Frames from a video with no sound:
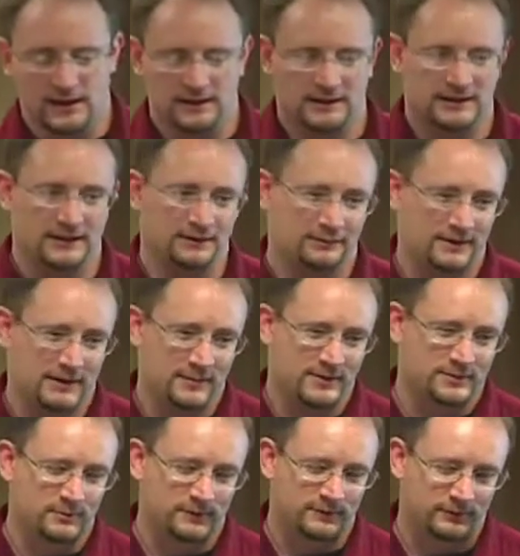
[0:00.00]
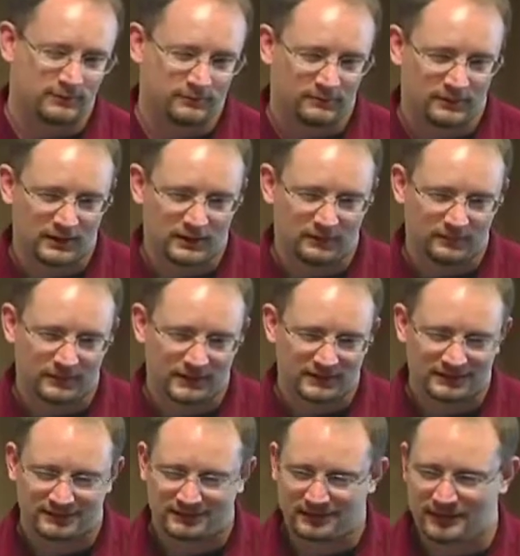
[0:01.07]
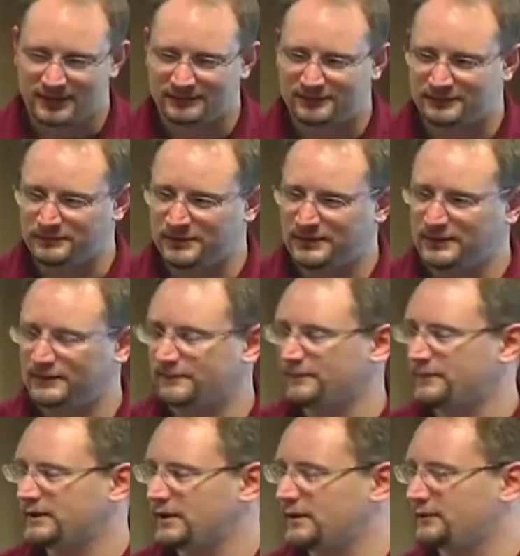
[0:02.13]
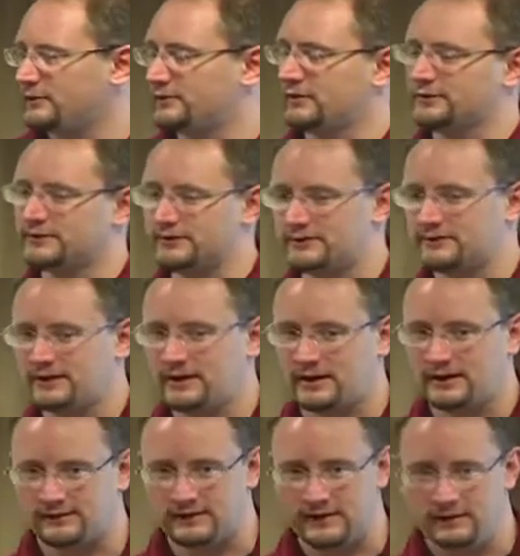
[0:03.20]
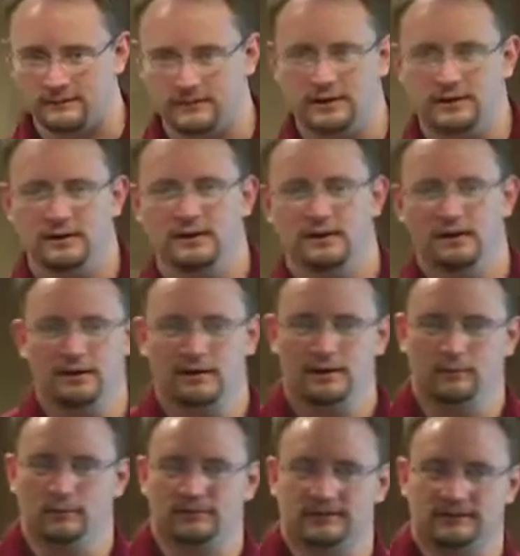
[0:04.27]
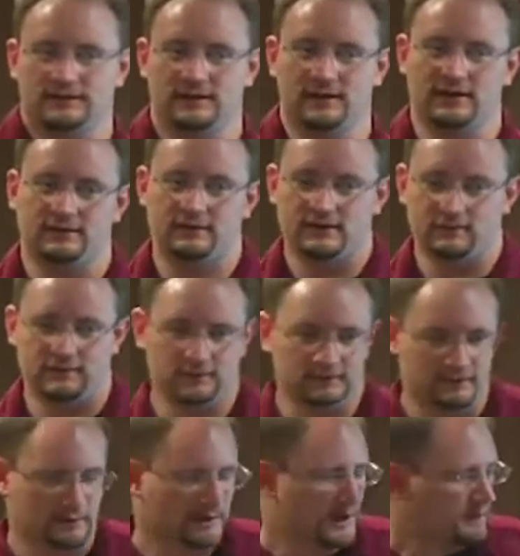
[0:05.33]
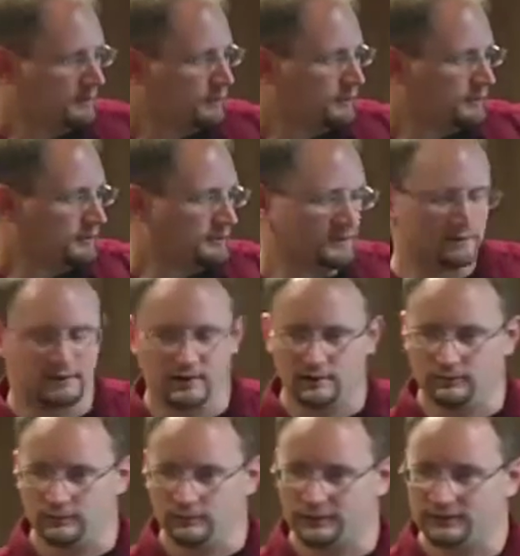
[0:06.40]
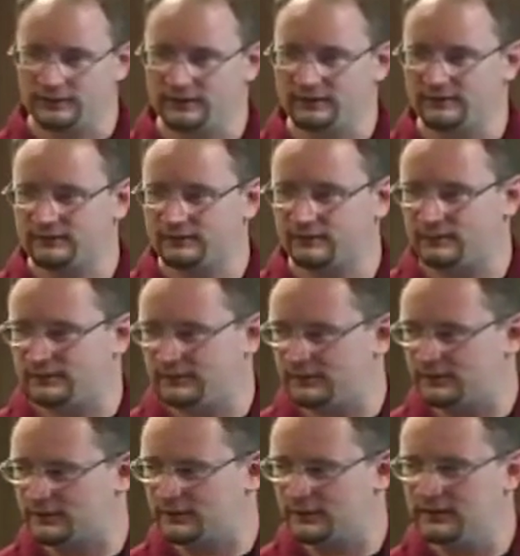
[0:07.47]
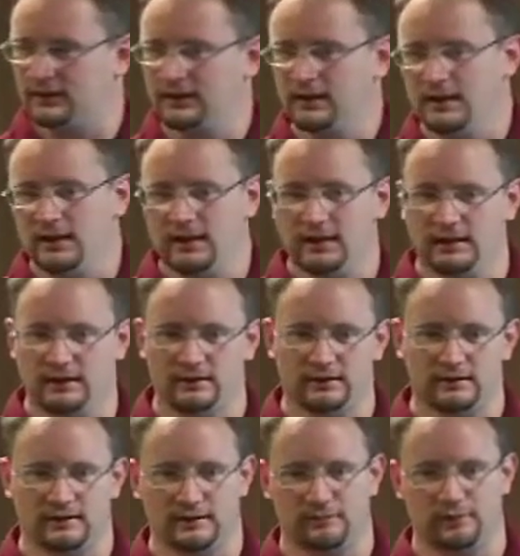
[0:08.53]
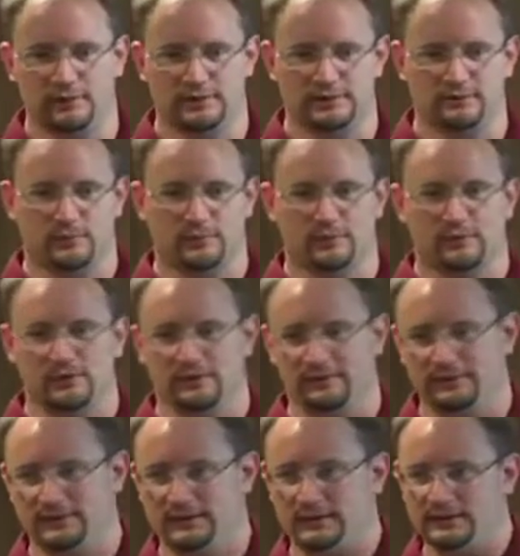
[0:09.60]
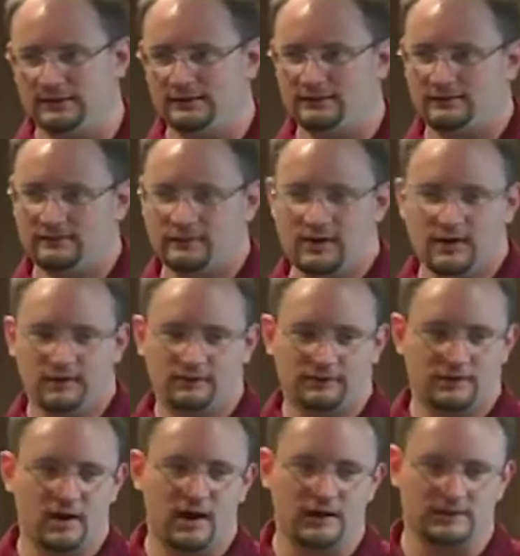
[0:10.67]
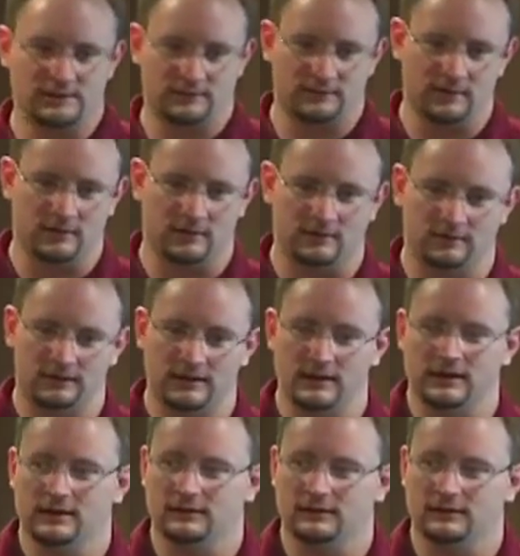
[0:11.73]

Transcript: And again, what I mentioned before, like the CISSP, there's also the CISM. With the CISM deals a lot more with this specifically, and they push more of the other costs involved.